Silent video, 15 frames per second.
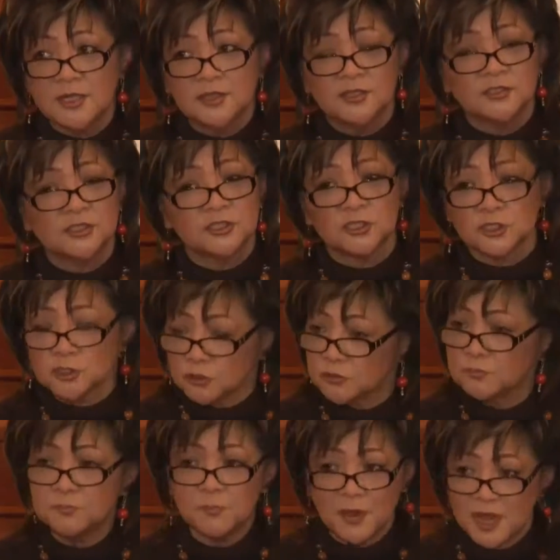There's a
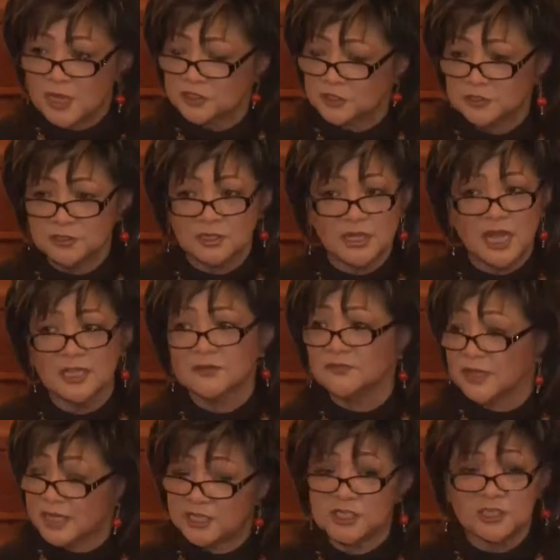certain posture a lot
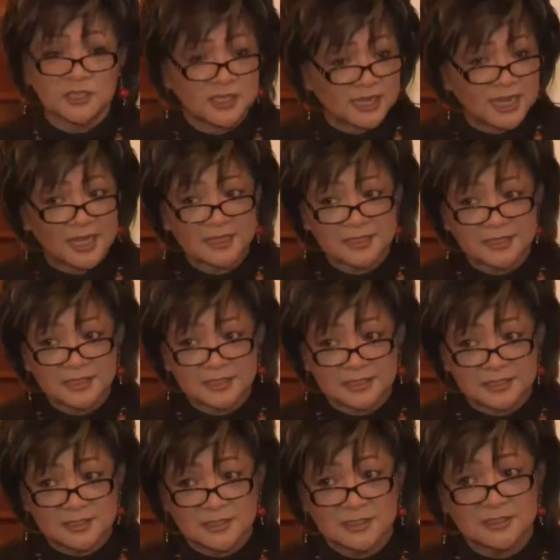of Asian
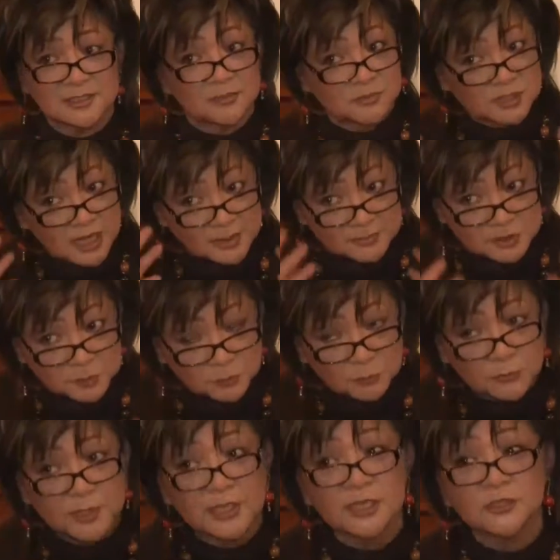candidates sometimes
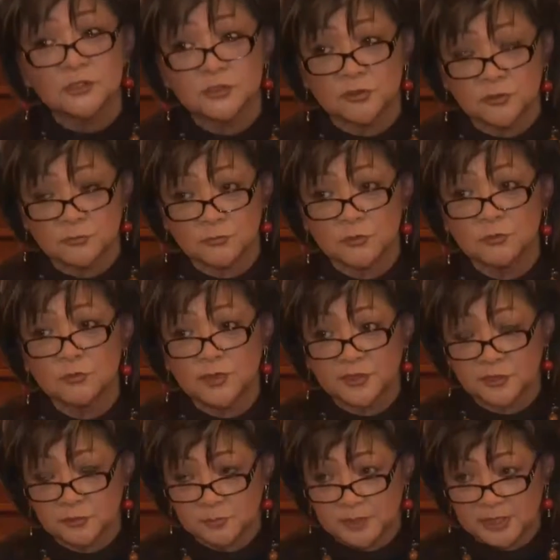bring into the room when
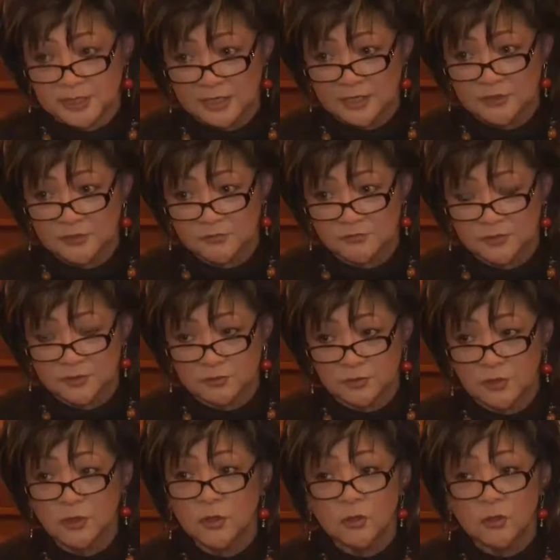they're being interviewed.